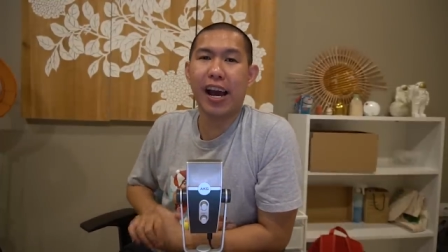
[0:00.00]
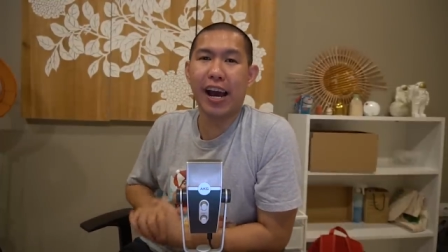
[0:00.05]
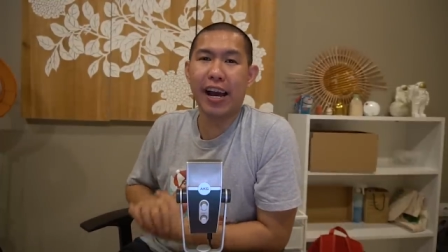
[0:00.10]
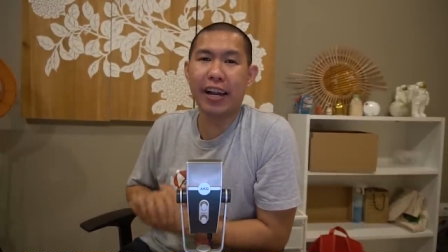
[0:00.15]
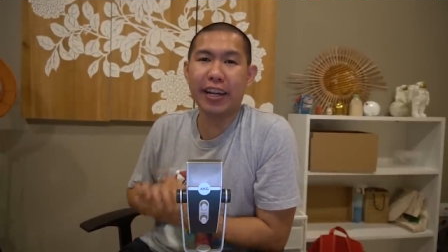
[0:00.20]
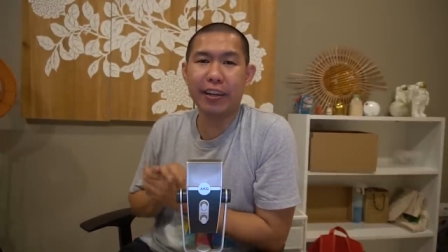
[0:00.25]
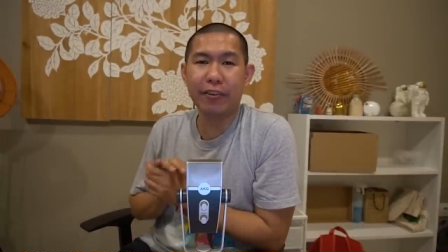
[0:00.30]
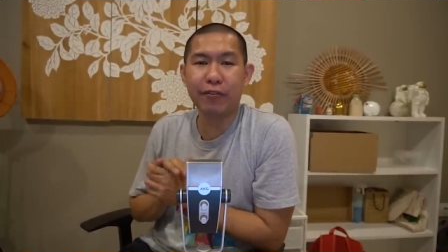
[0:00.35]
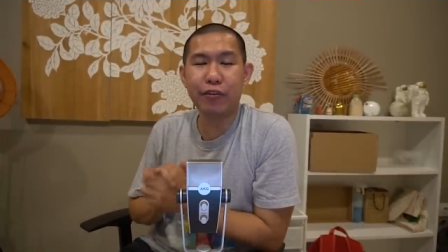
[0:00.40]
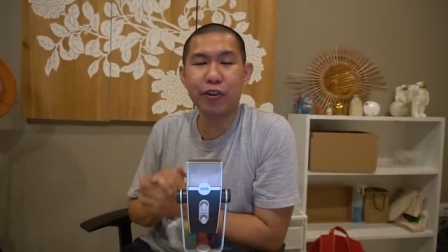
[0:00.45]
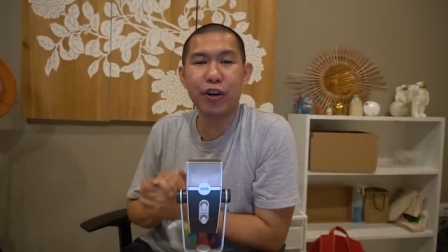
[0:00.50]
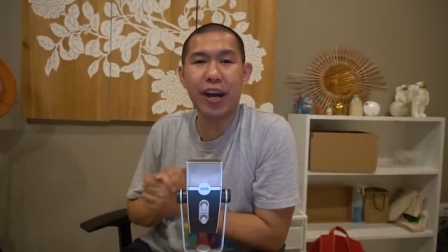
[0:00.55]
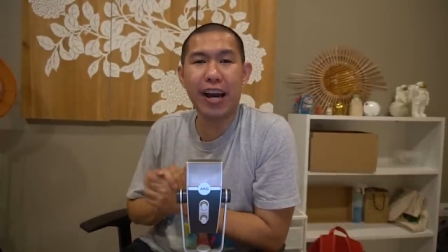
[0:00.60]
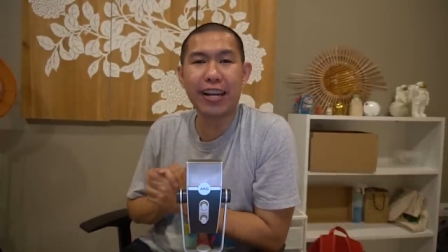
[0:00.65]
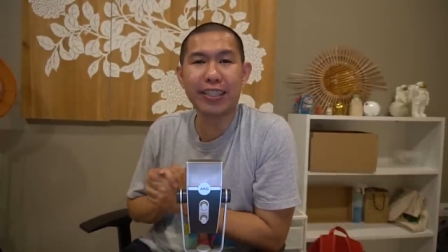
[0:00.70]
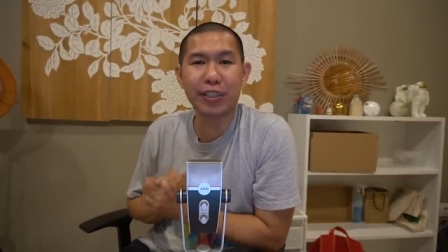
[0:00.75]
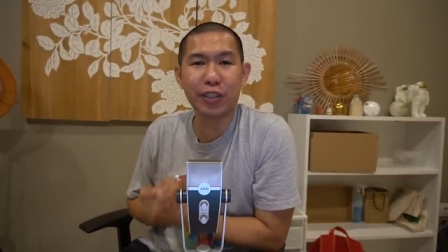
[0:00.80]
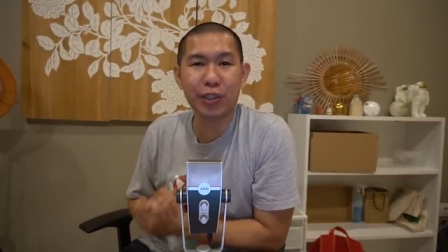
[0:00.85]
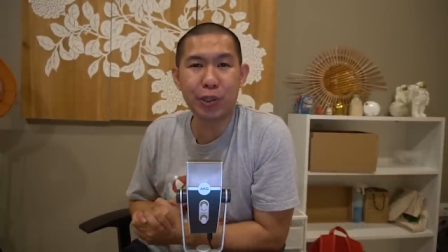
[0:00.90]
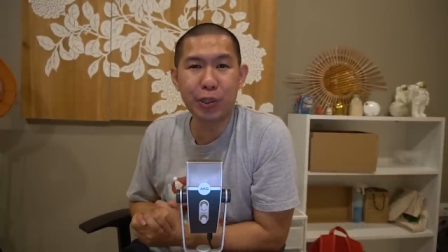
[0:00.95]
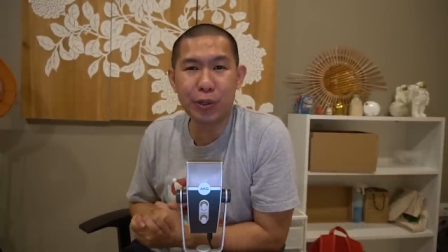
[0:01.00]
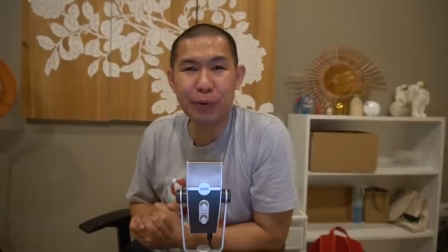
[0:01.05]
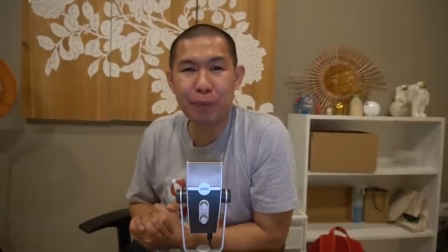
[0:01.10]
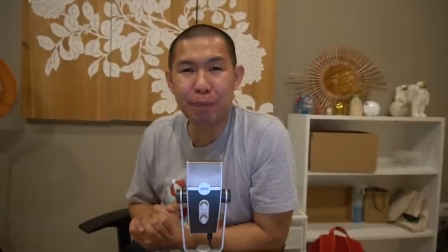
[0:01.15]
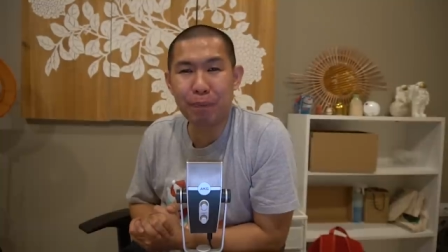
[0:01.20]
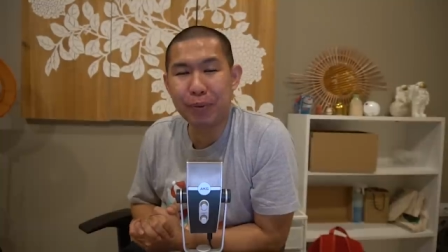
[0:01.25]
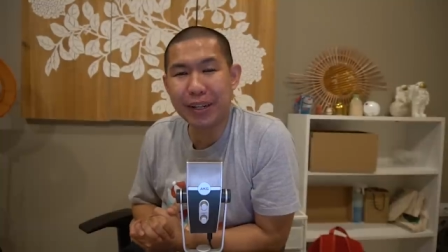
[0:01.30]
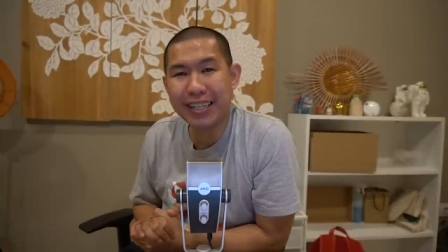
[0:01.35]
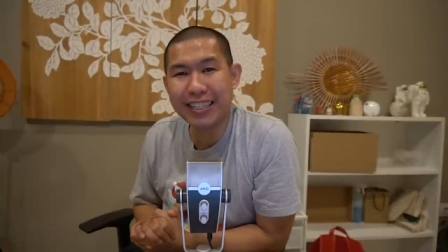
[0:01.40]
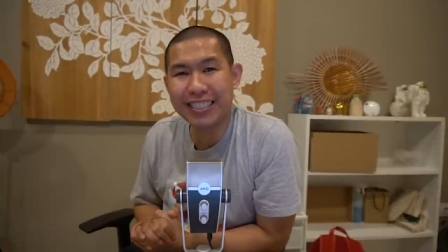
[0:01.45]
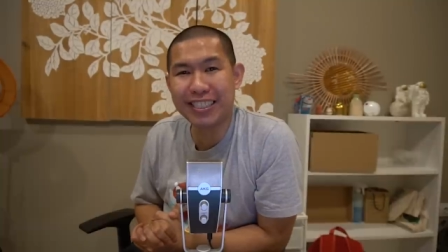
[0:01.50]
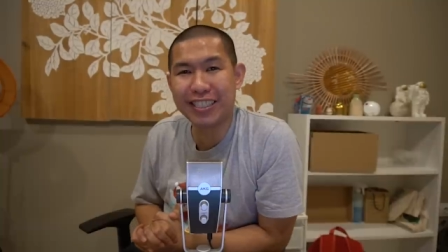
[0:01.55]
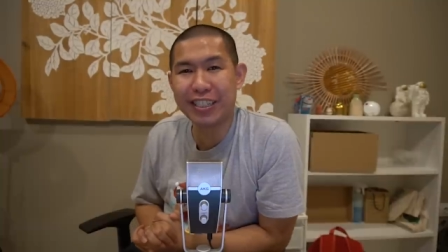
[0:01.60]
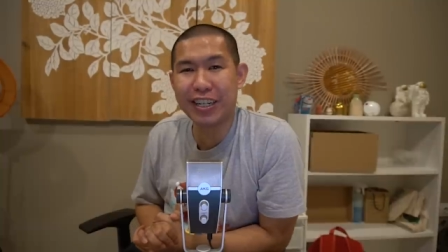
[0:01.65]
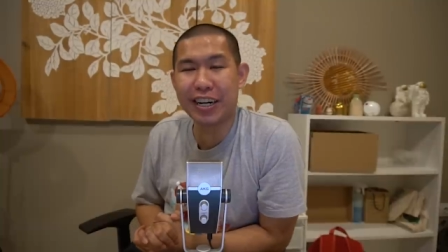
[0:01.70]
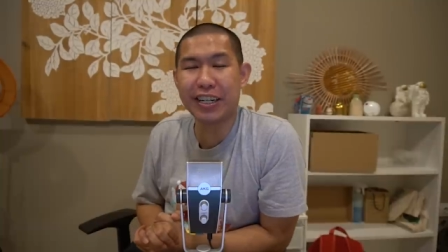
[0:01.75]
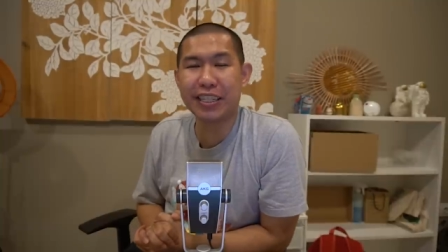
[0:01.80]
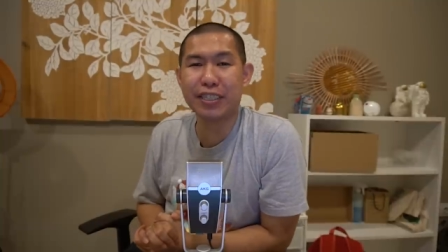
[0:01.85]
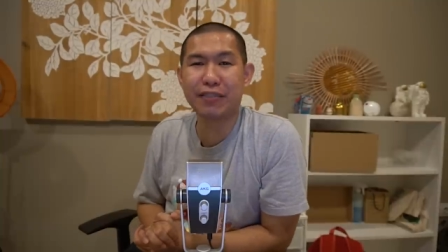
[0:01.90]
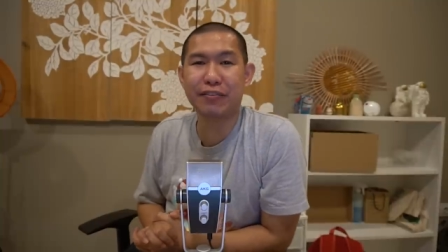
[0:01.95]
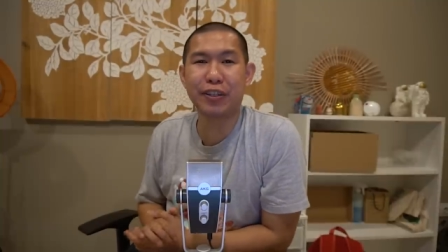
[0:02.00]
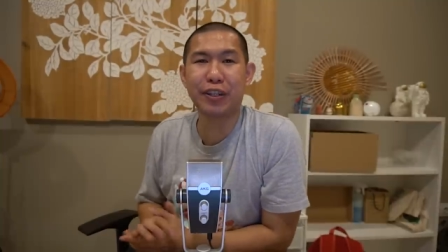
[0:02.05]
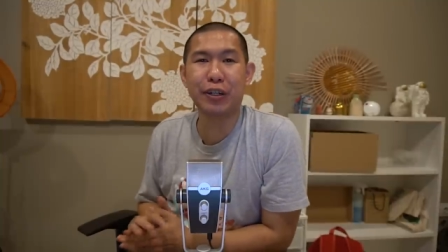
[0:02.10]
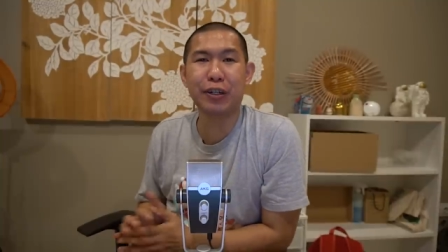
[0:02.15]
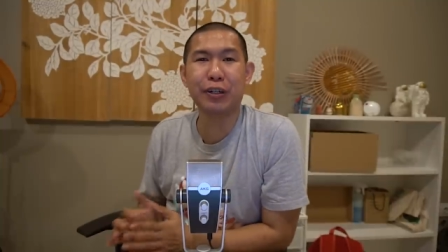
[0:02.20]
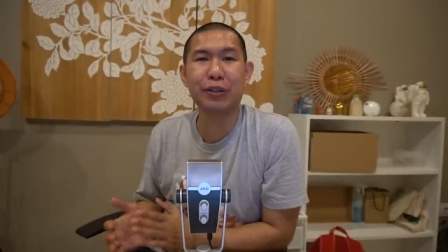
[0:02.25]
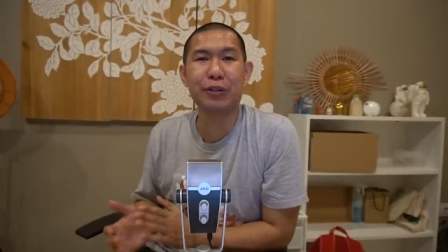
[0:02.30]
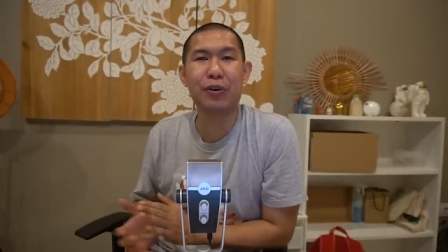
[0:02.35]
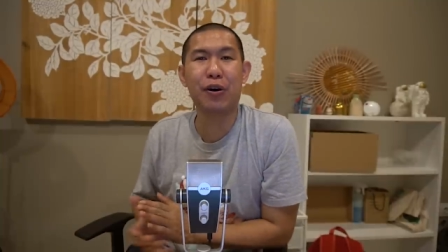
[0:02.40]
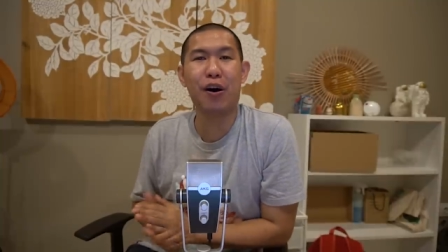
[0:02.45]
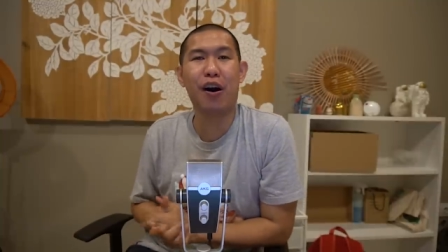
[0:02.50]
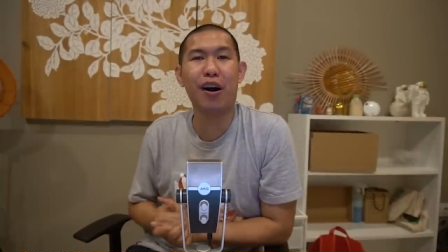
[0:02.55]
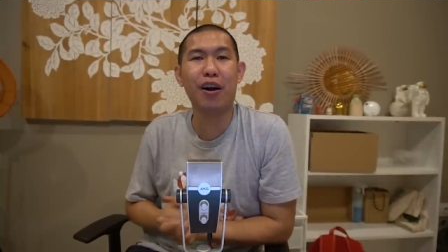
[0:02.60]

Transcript: And if you guys do, please share this video to